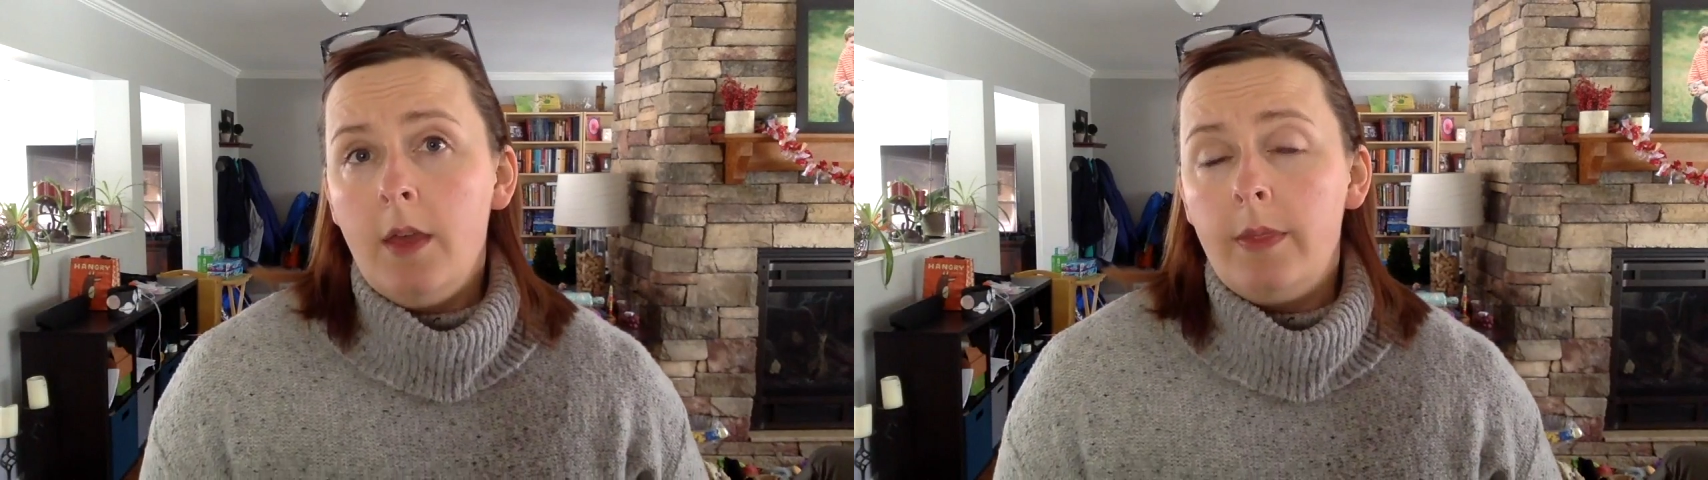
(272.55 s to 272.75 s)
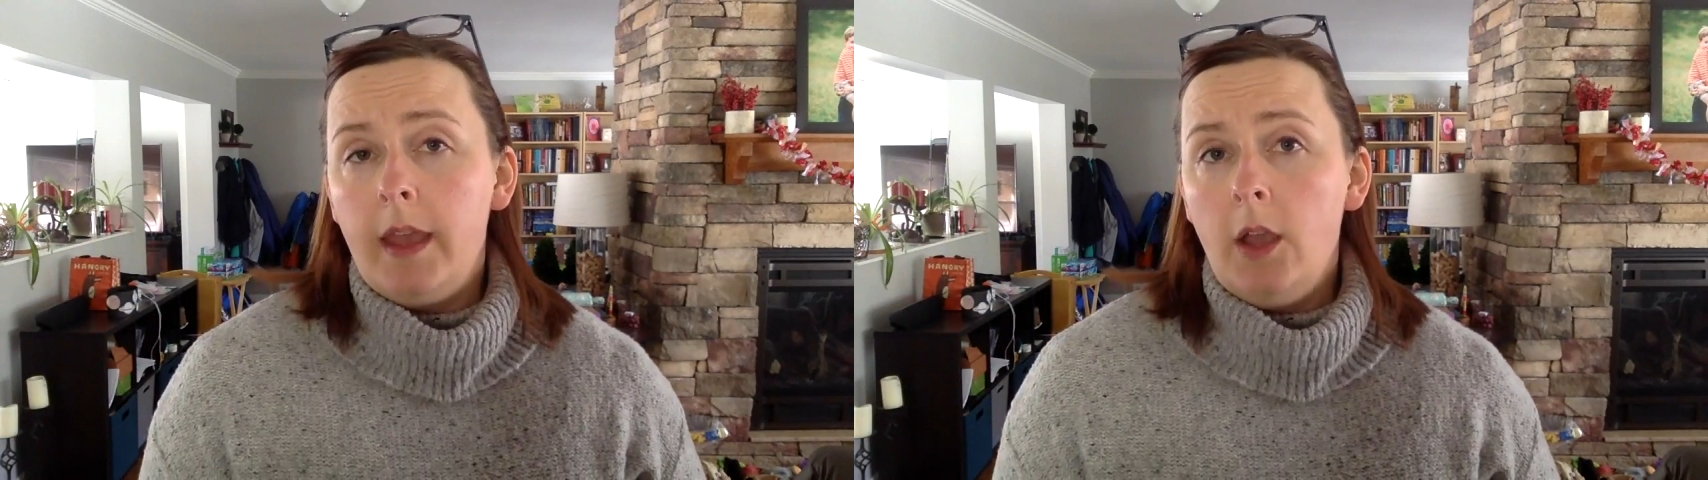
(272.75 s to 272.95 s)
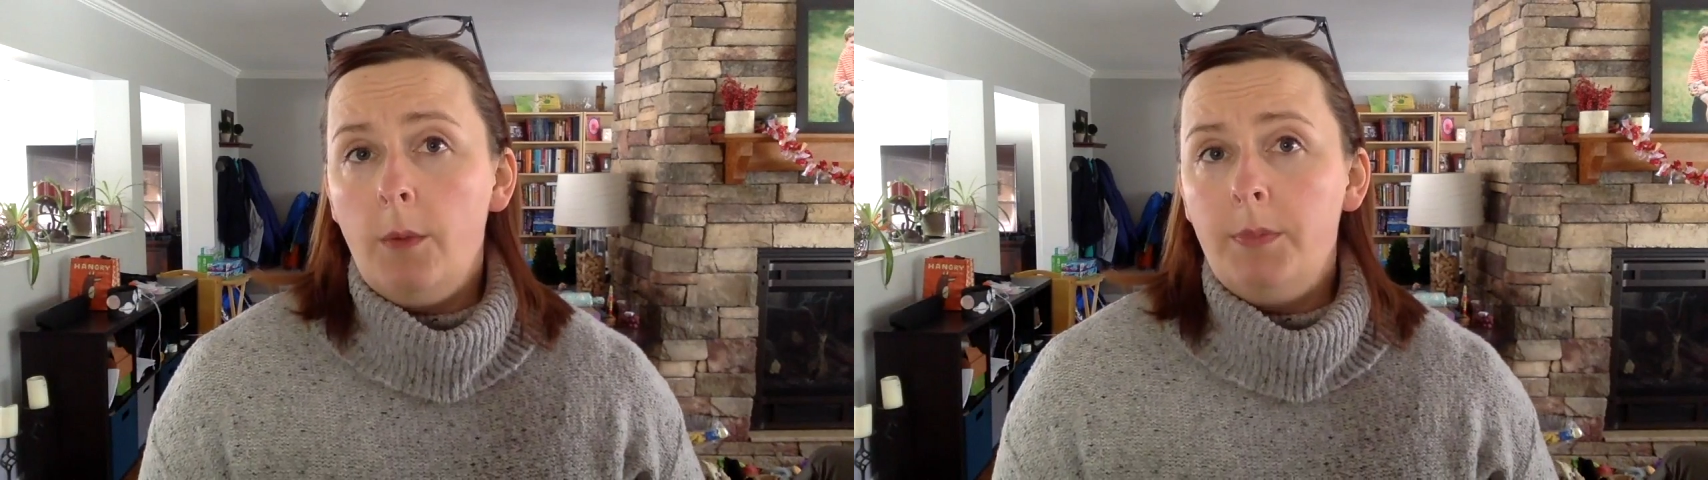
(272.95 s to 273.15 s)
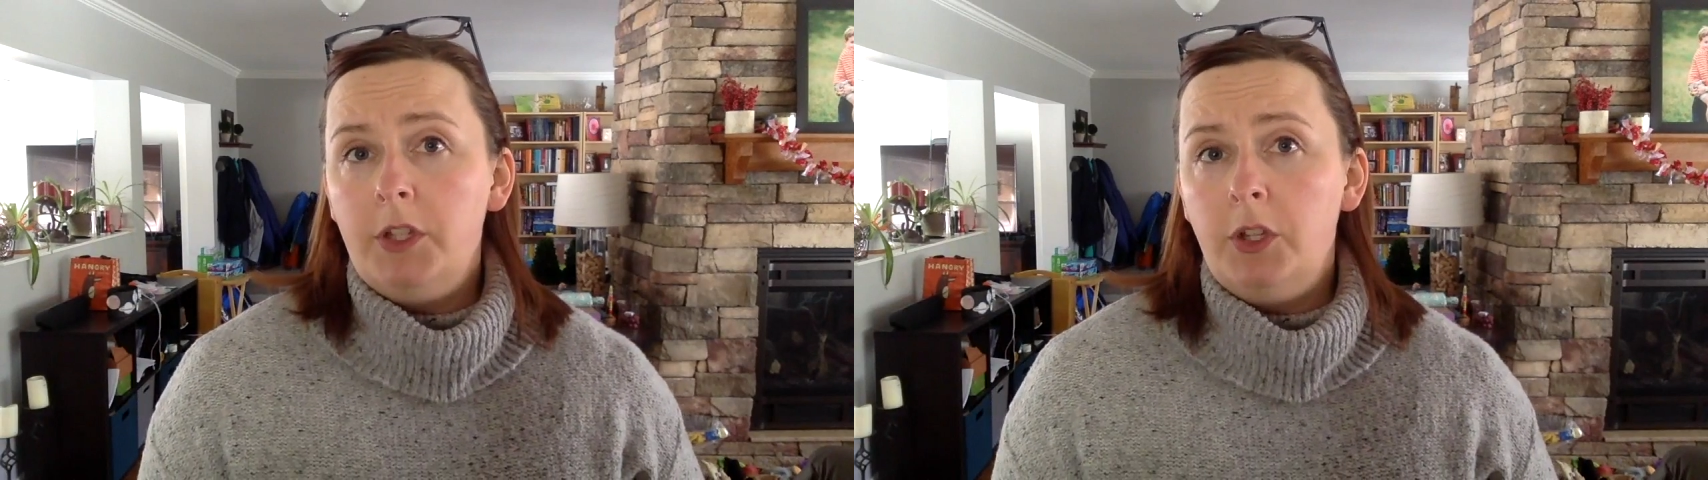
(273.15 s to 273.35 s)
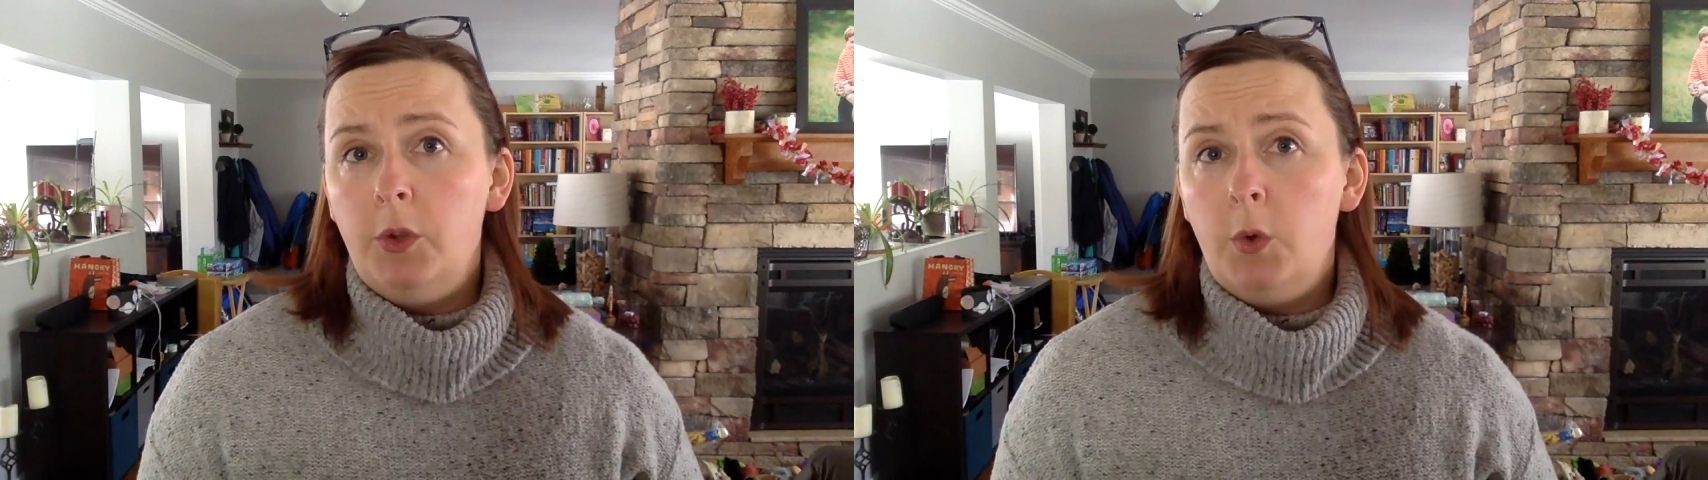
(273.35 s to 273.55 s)
They hope
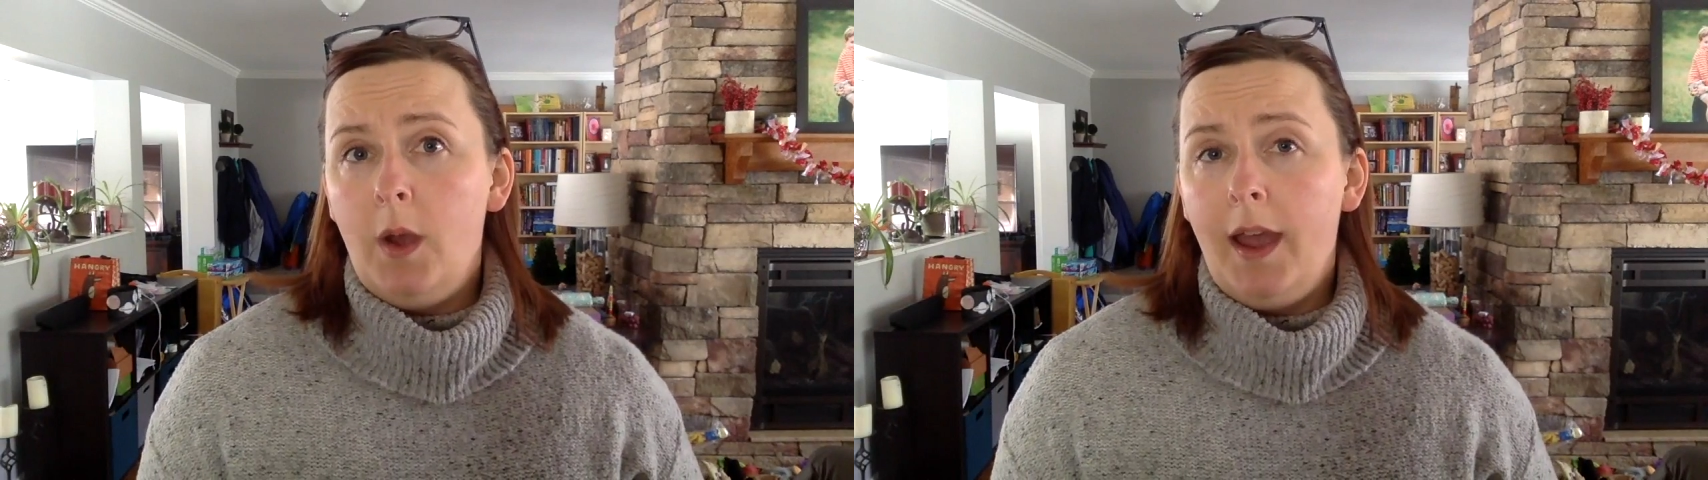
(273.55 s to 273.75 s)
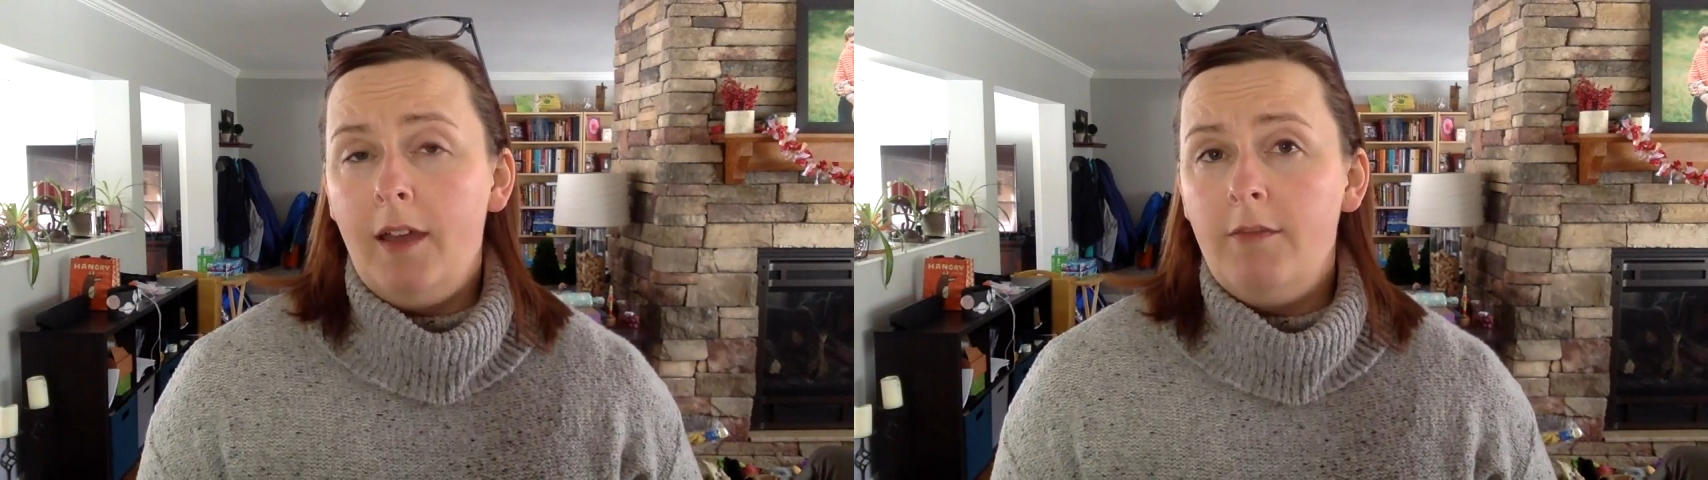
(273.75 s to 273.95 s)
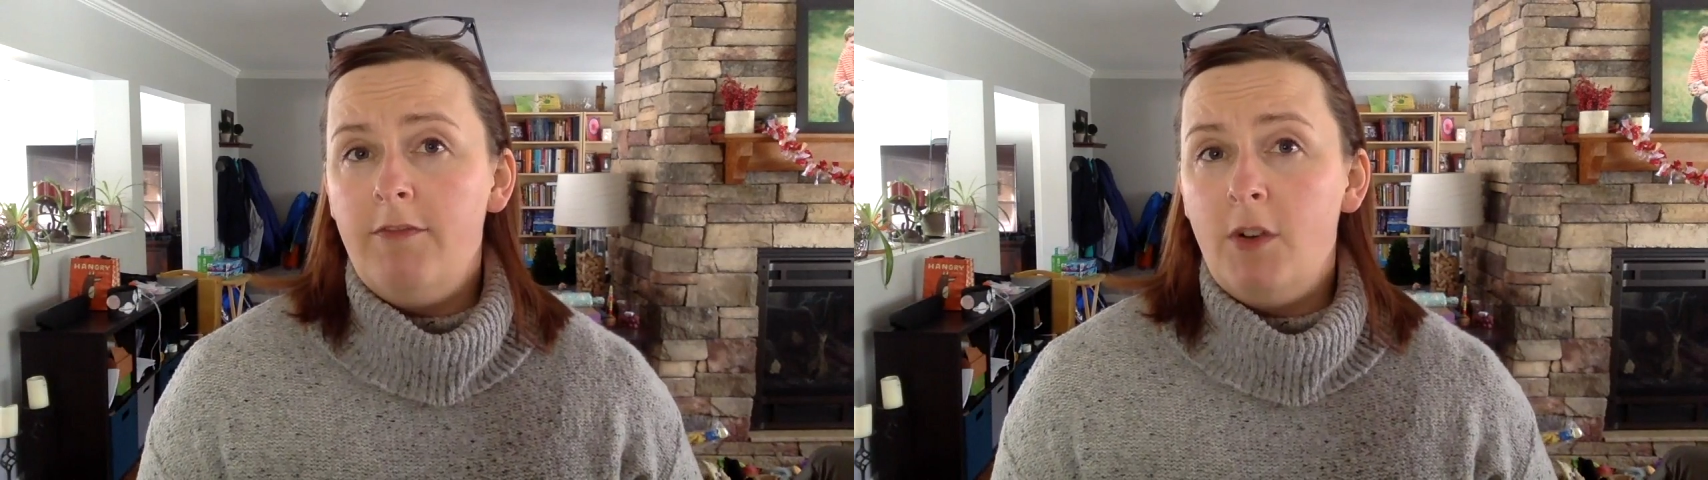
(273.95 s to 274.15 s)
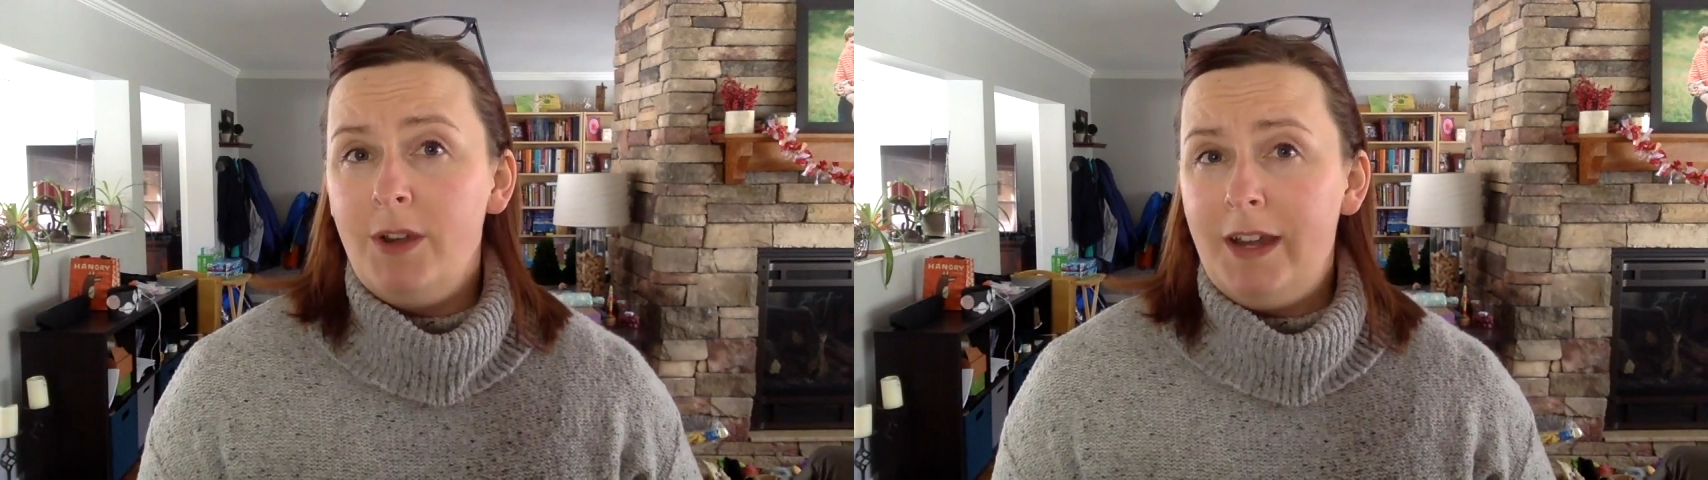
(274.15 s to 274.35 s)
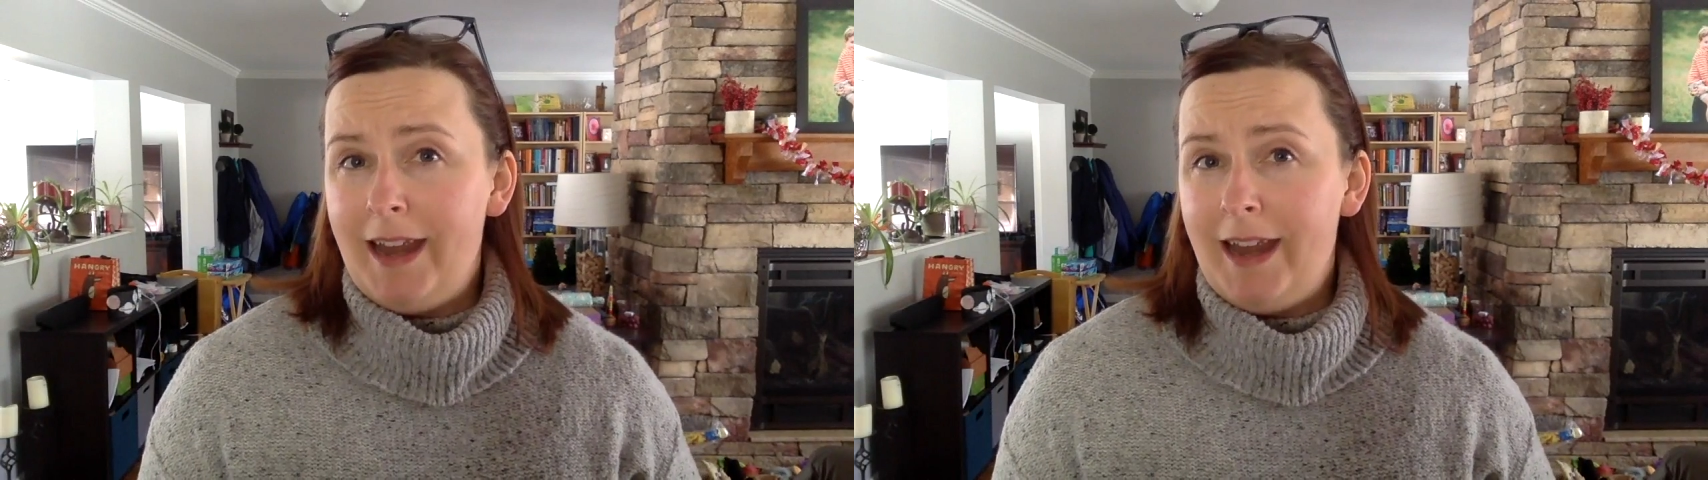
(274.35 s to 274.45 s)
to have voted